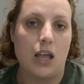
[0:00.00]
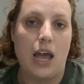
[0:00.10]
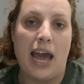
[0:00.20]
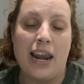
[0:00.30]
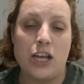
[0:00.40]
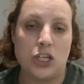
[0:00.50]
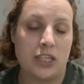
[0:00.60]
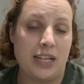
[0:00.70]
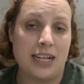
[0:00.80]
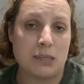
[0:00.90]
And I just
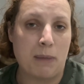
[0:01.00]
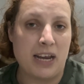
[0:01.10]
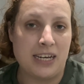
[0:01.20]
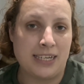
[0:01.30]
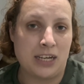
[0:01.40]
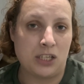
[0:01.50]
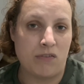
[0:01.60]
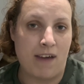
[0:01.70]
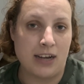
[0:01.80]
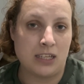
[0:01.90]
think that's mainly down to the
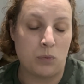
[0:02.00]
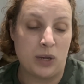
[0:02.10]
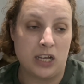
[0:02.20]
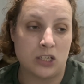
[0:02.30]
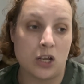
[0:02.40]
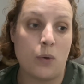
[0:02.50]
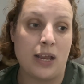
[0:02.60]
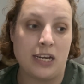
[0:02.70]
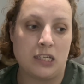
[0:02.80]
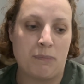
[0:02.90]
fact that we are so
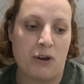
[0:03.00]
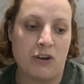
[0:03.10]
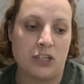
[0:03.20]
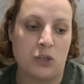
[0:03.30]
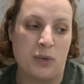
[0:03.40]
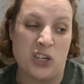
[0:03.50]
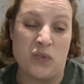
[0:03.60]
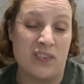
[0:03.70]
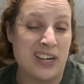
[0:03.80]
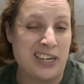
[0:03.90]
inexperienced that we don't
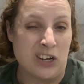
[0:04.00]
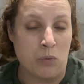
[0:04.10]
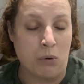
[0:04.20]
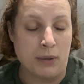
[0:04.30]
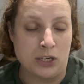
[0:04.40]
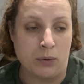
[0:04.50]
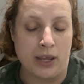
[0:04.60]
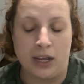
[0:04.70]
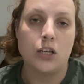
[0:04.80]
really know what we're doing.